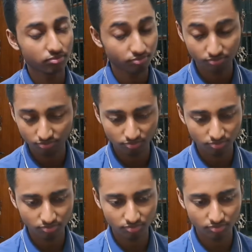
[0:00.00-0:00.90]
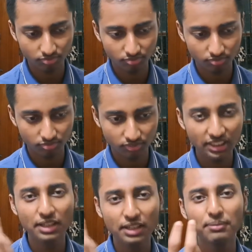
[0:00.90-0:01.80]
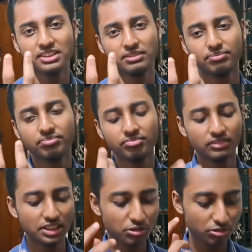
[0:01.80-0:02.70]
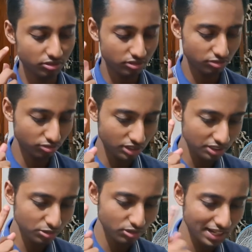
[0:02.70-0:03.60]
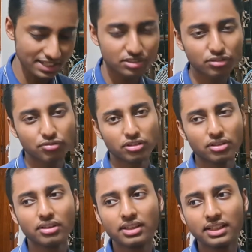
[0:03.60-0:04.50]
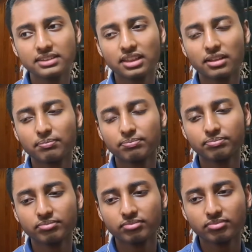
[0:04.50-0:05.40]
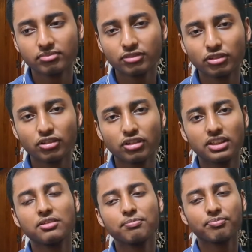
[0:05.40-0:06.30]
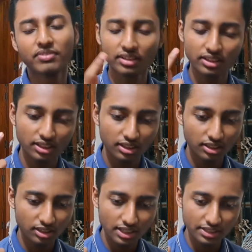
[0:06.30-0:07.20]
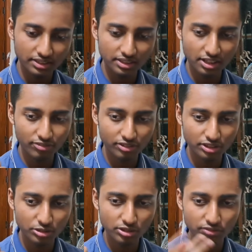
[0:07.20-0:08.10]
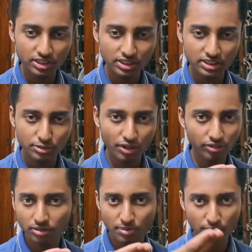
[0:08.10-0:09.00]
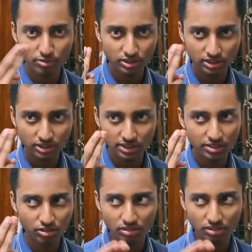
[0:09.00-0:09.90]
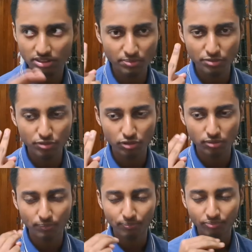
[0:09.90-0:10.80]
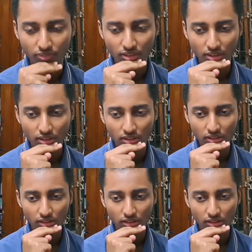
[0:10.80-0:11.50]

Pakistan government asking them to do so, to do something, and that's the only reason it happened. Like in Pakistan, if you can get into the media somehow, like there are people